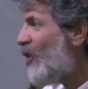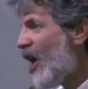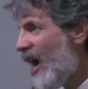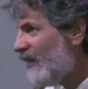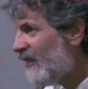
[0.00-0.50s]
for
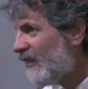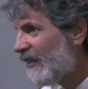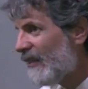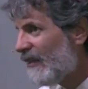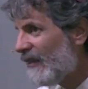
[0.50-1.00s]

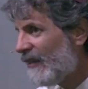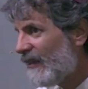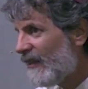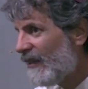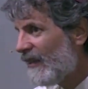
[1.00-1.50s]
us,
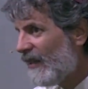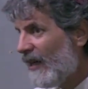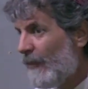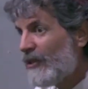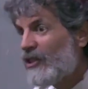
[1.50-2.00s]

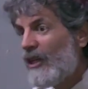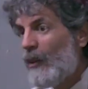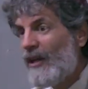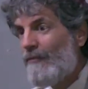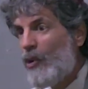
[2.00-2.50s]
but so that
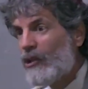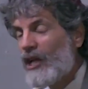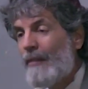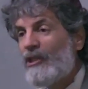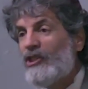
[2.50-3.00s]
we have more
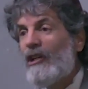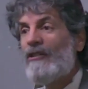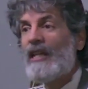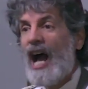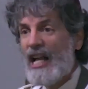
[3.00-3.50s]
time to share
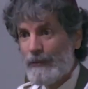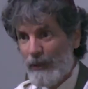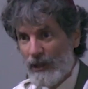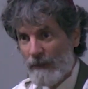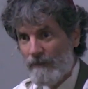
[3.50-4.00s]
the
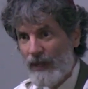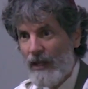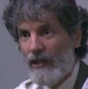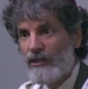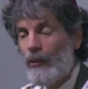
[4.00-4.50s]
gospel,
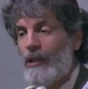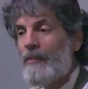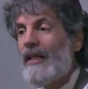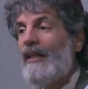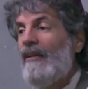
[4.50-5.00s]
so we can
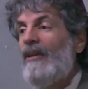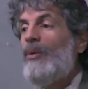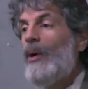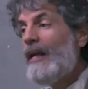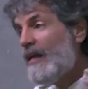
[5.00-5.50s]
be a
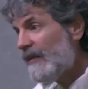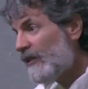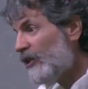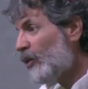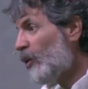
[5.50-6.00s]
living witness
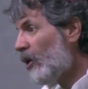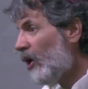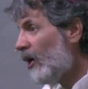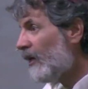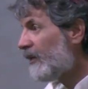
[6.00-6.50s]
to the
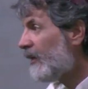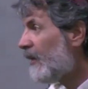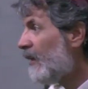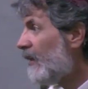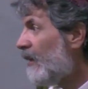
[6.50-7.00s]
world,
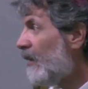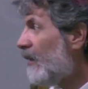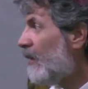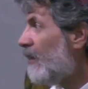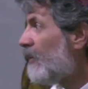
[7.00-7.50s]

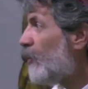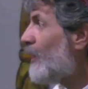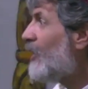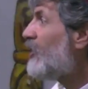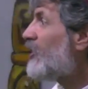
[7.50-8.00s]
so
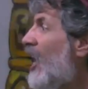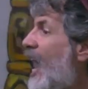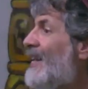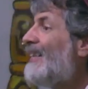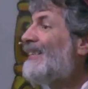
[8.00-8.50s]
we can
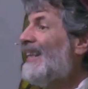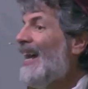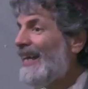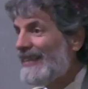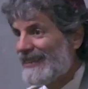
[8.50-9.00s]
shine as
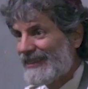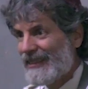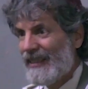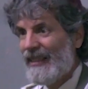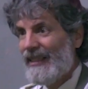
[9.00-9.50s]

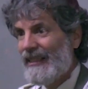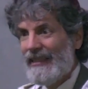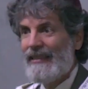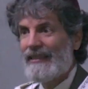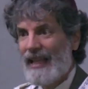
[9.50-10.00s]
lights in
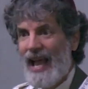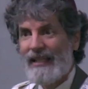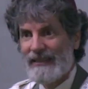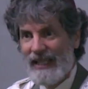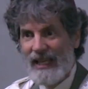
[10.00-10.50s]
this
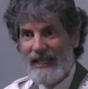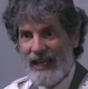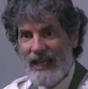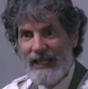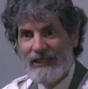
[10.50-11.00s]
last day and
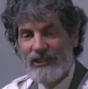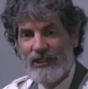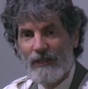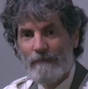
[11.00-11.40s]
age.